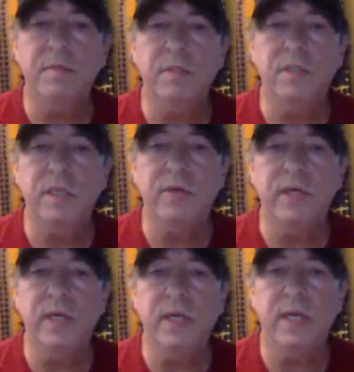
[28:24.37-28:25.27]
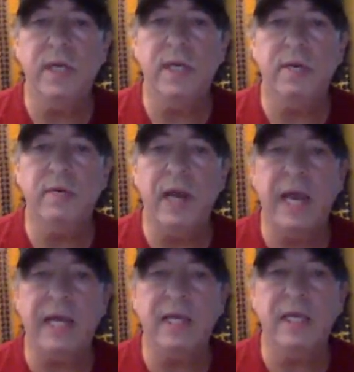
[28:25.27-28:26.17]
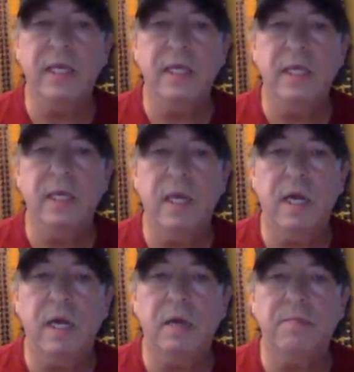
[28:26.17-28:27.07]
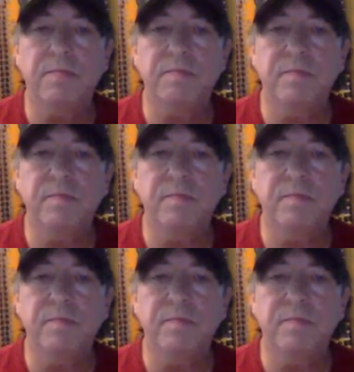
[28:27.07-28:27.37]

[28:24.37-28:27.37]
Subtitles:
Syria and Iraq, and